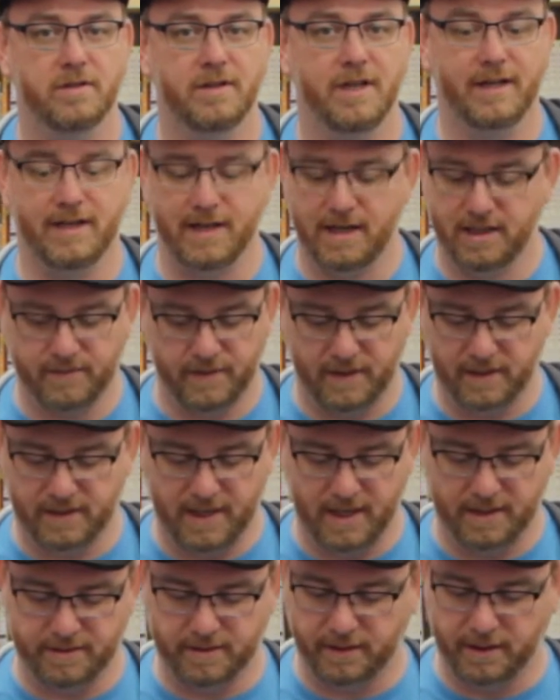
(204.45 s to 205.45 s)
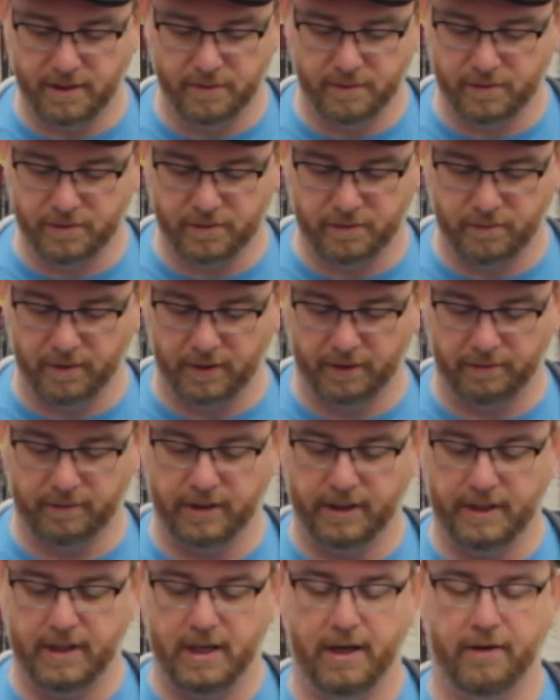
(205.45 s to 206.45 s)
That guy's fantastic. He was just really,
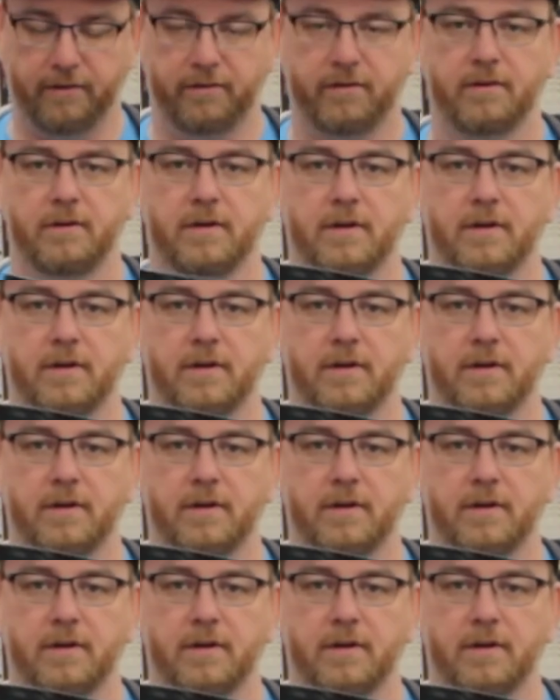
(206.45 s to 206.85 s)
really nice.